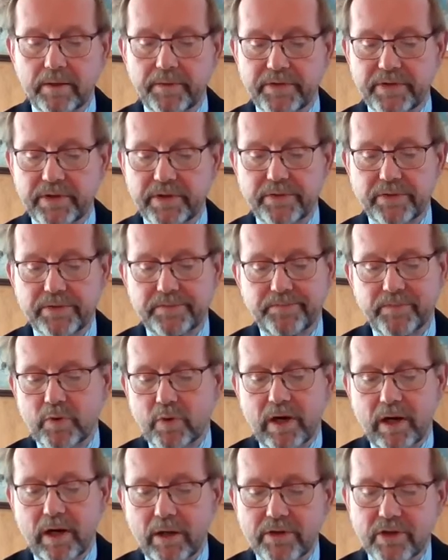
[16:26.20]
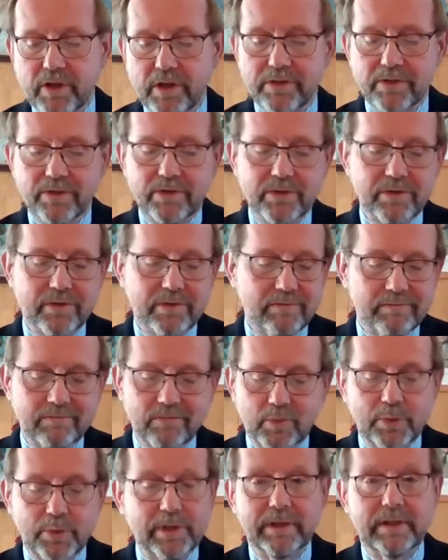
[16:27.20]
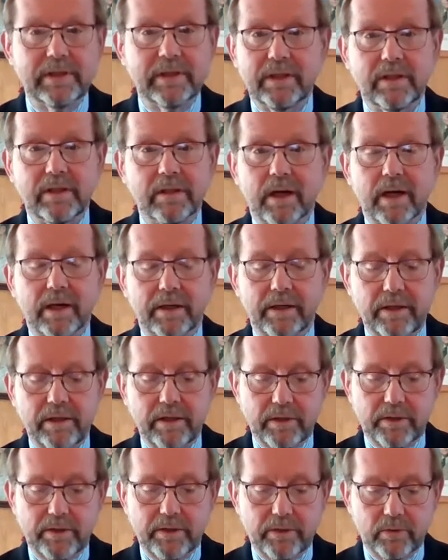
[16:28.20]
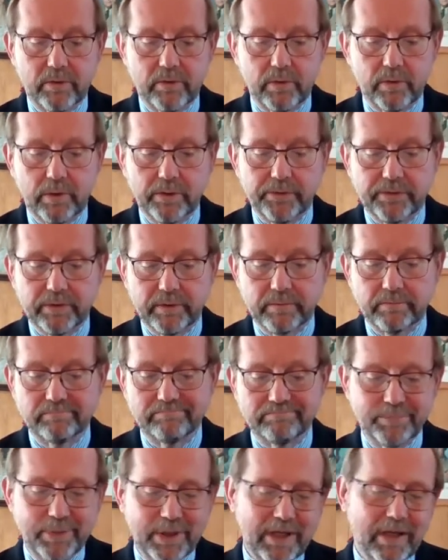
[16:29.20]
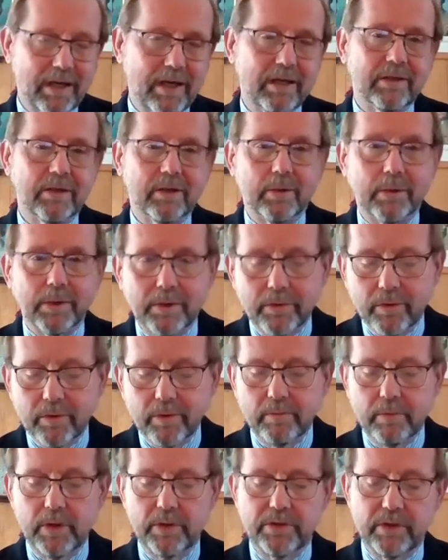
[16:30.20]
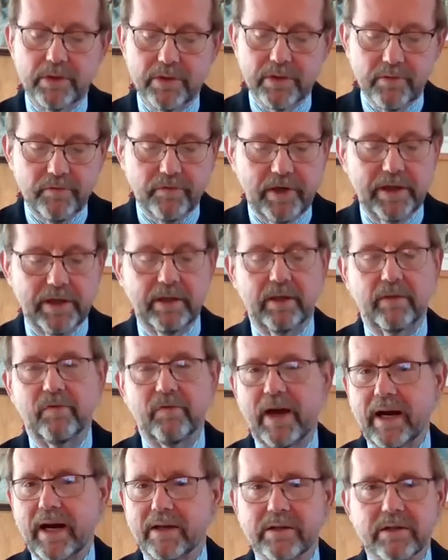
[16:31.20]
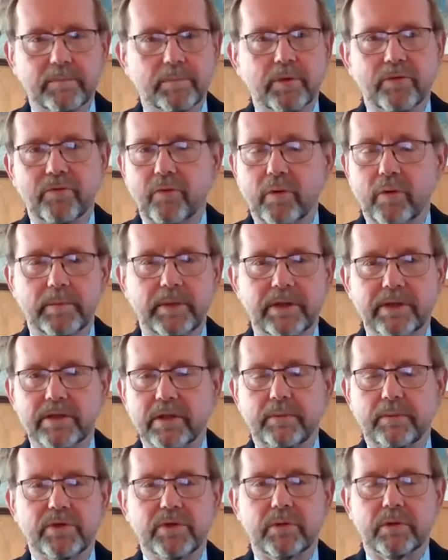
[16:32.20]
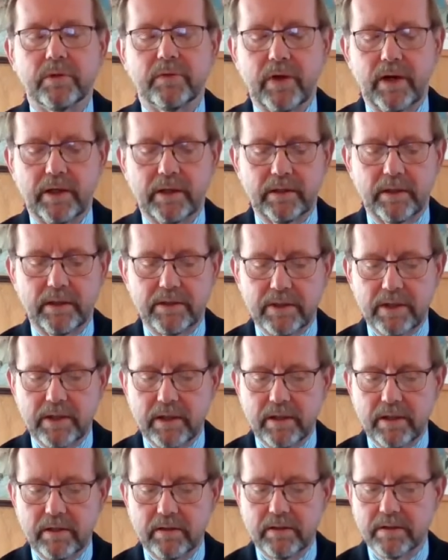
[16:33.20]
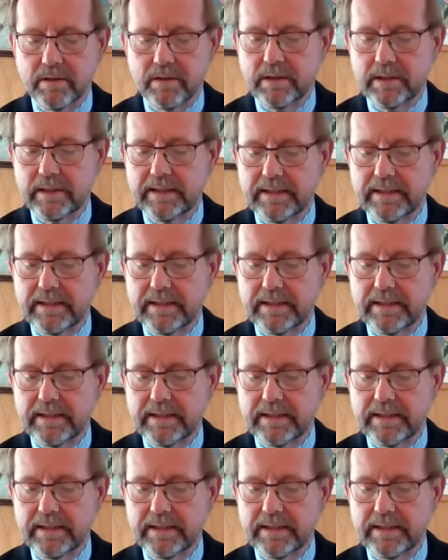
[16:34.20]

since trial judges really need not adhere to the rules, beyond going through the motions of finding facts and performing some sort of guidelines calculus.